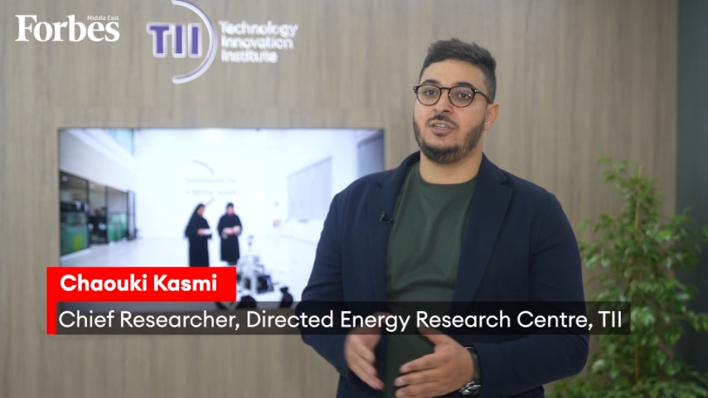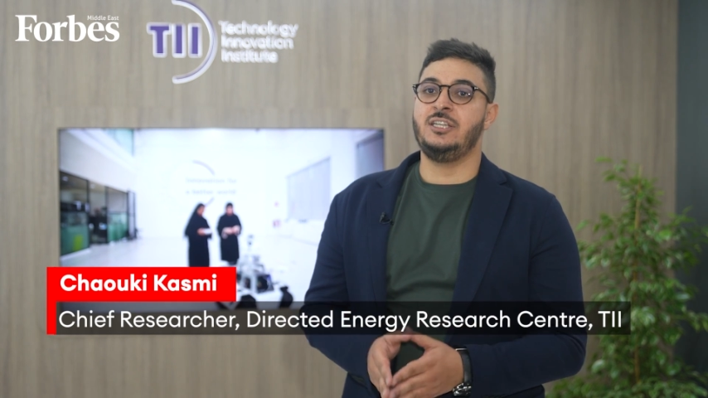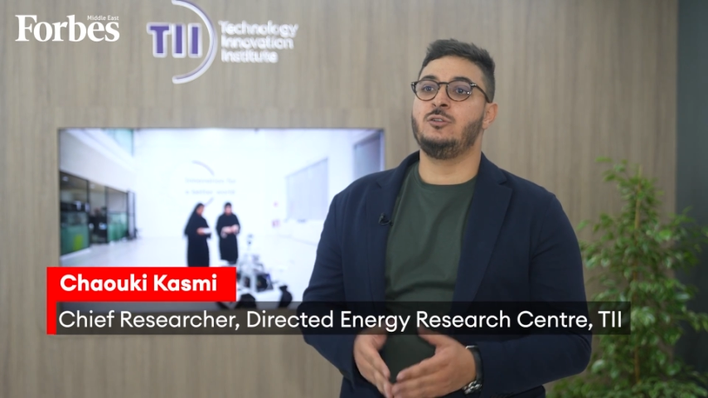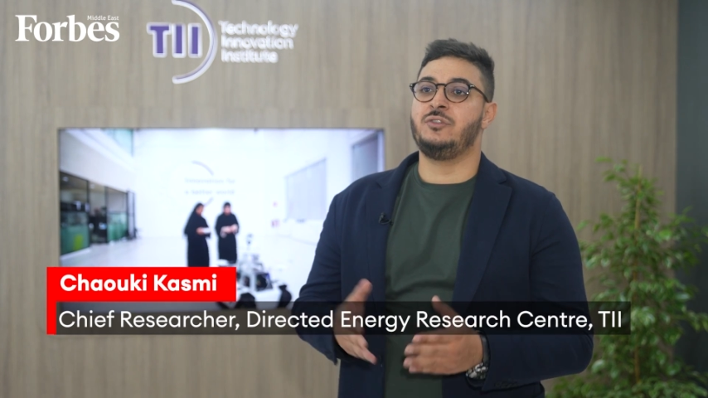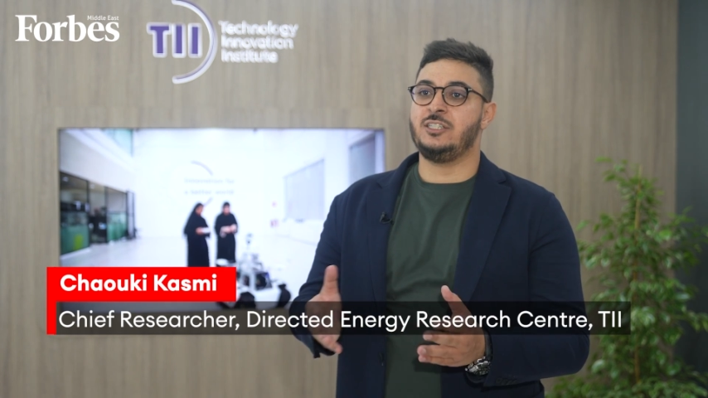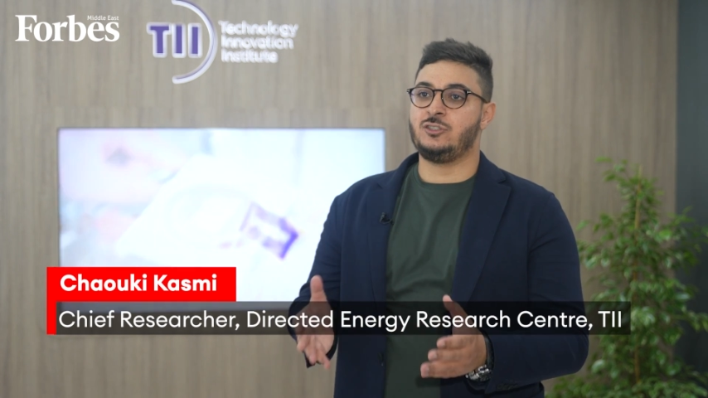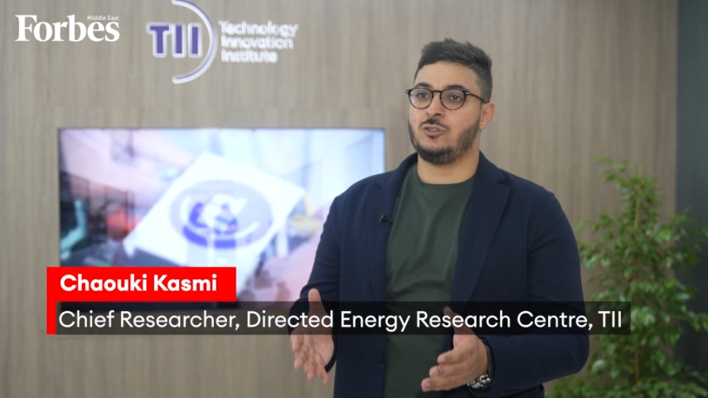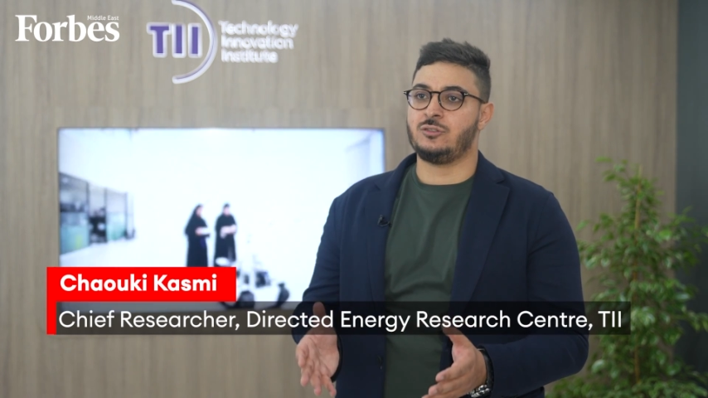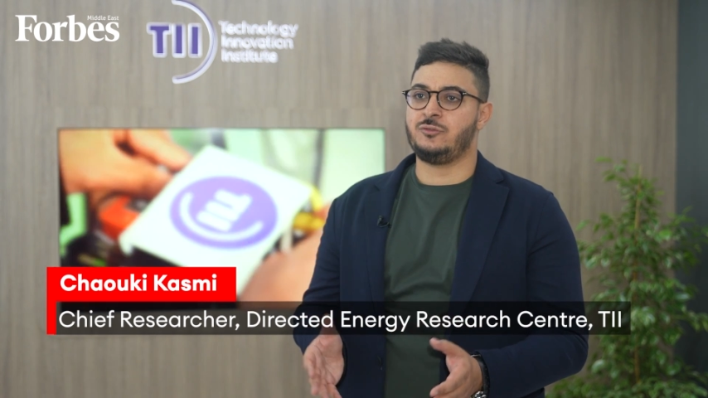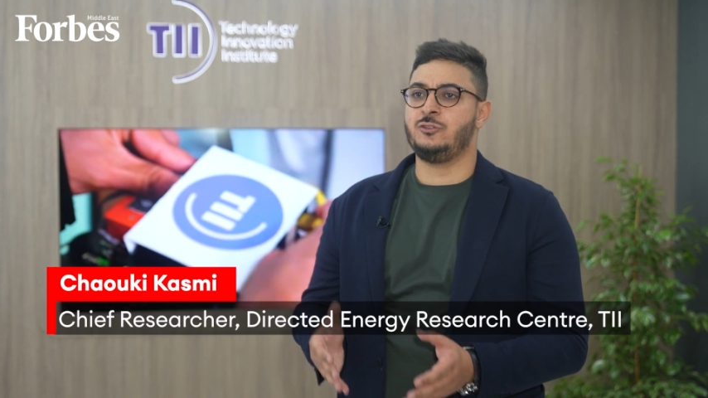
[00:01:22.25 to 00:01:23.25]

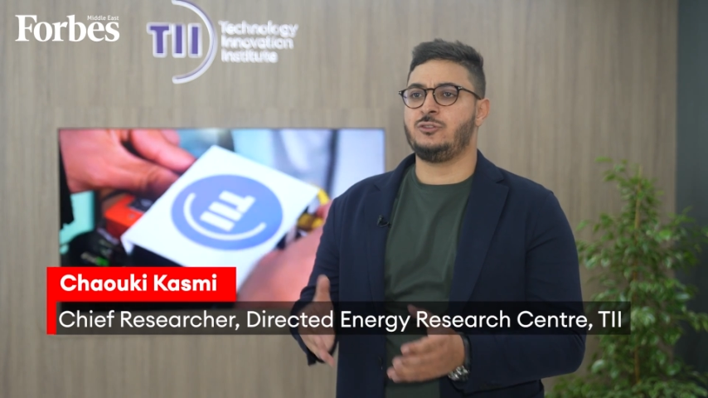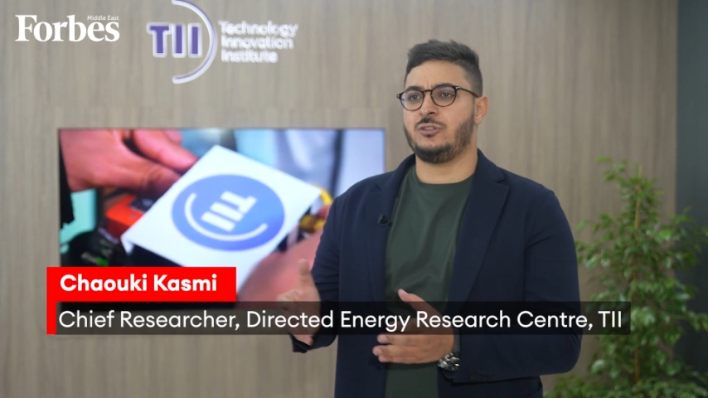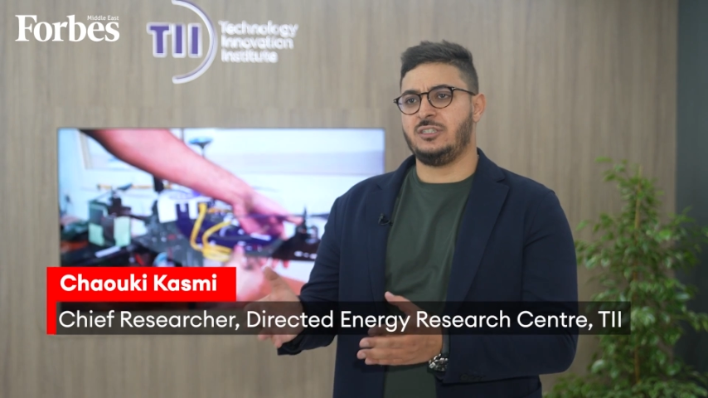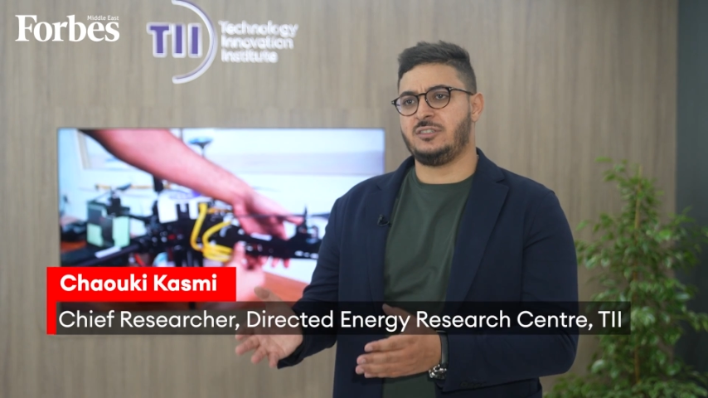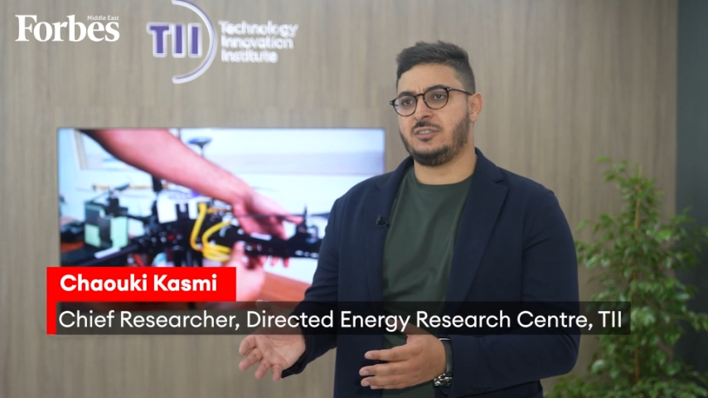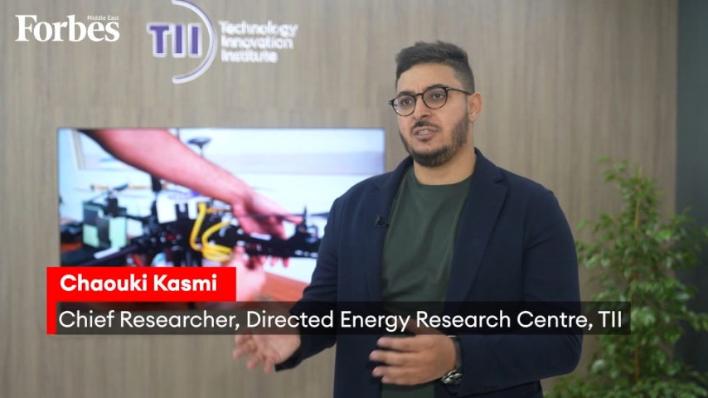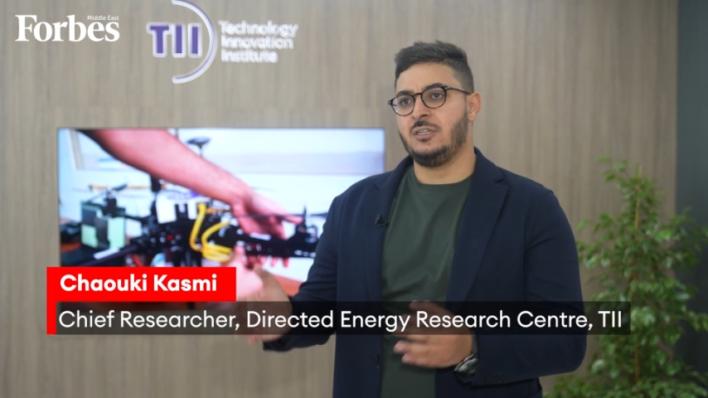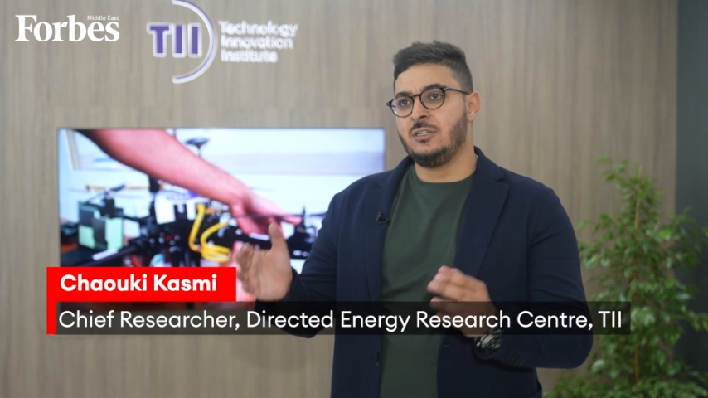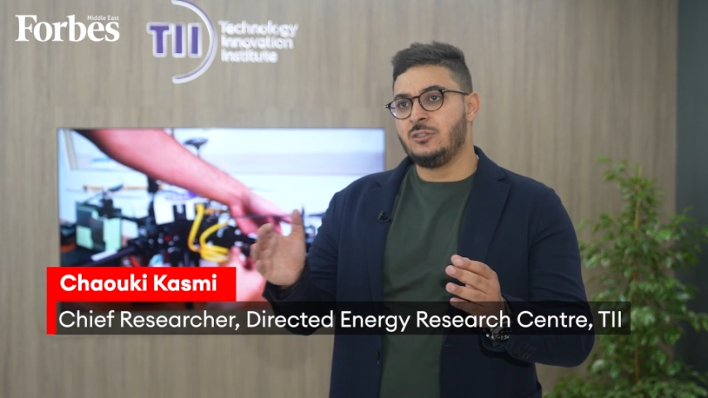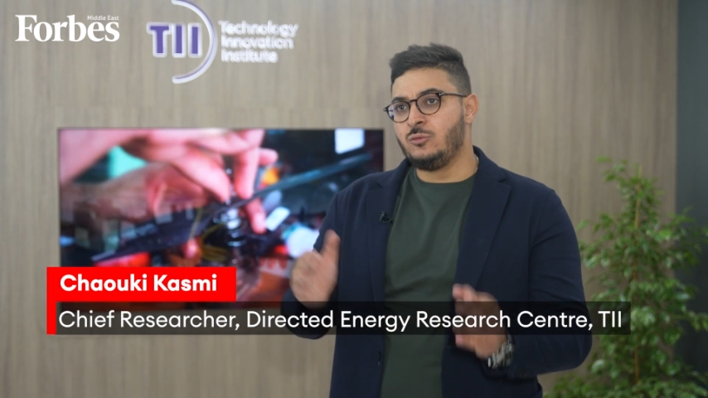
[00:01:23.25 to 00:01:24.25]
innovators, futurists
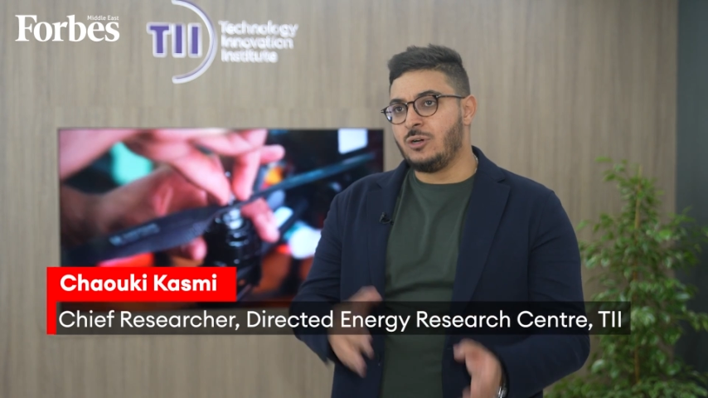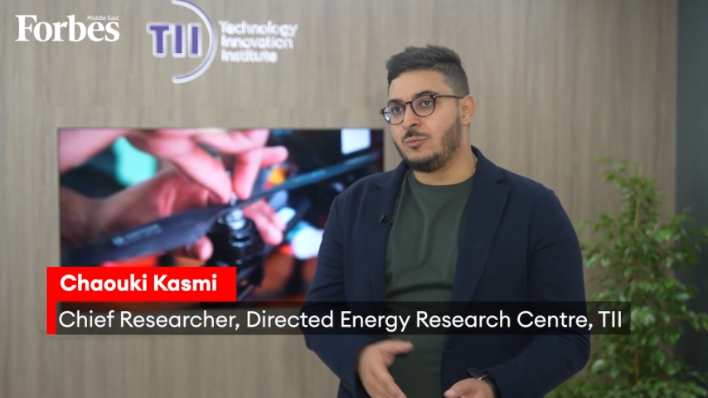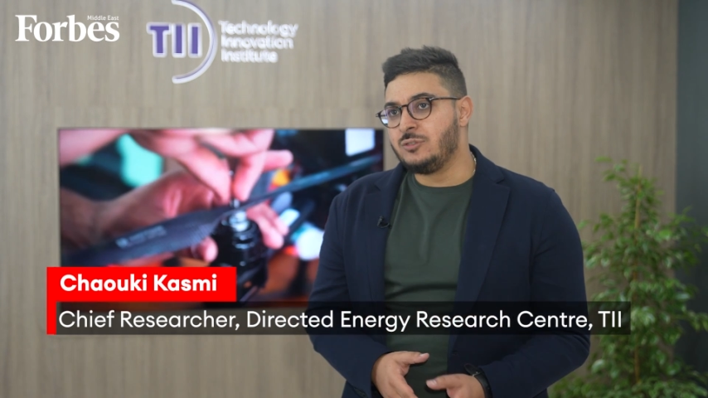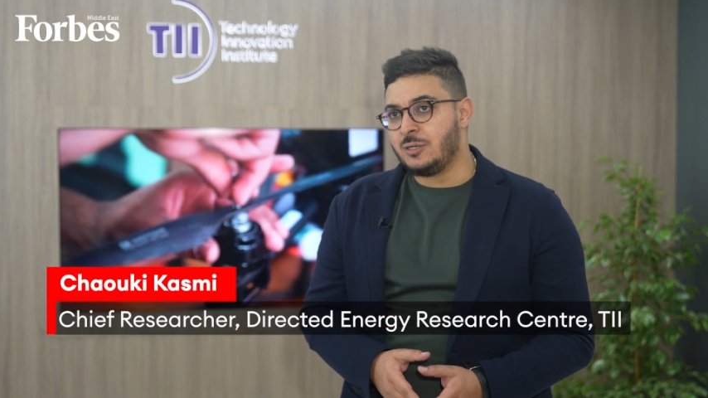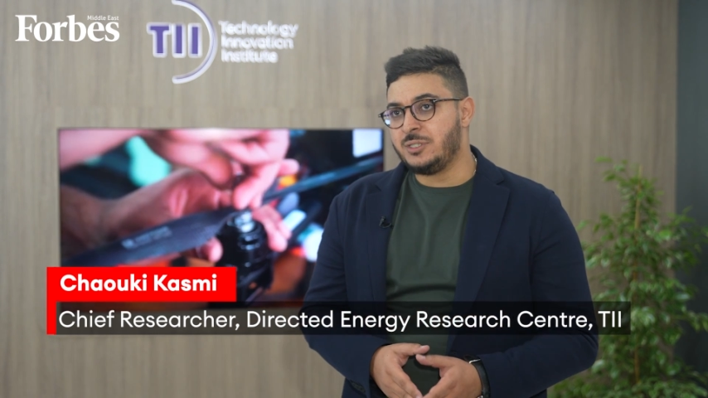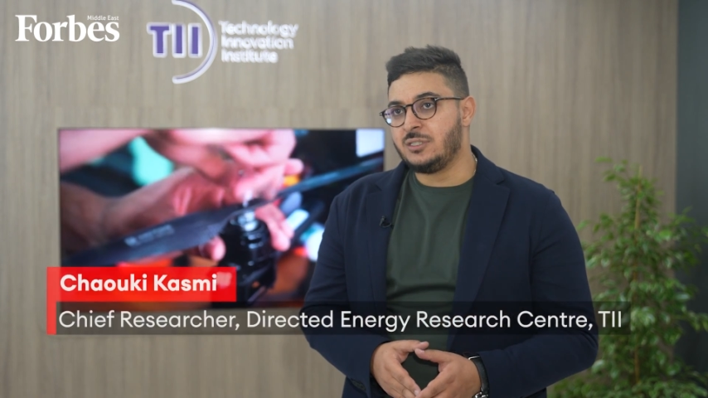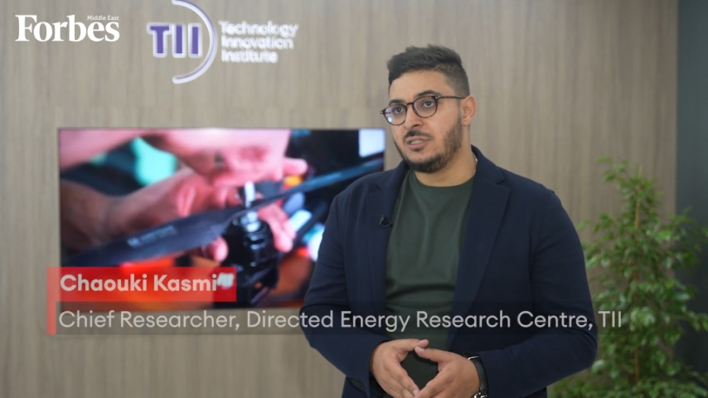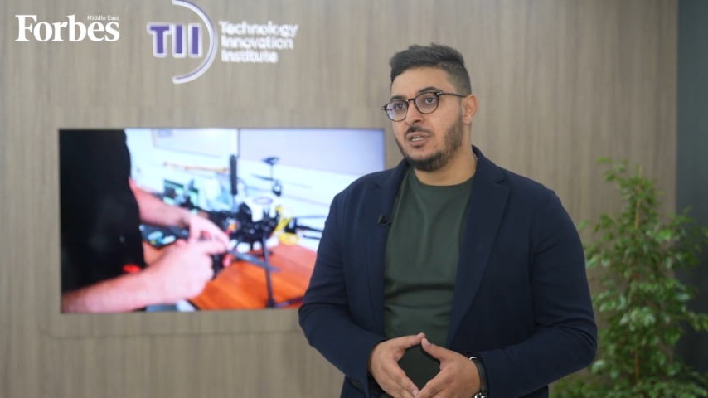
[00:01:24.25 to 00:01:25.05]
to Abu Dhabi.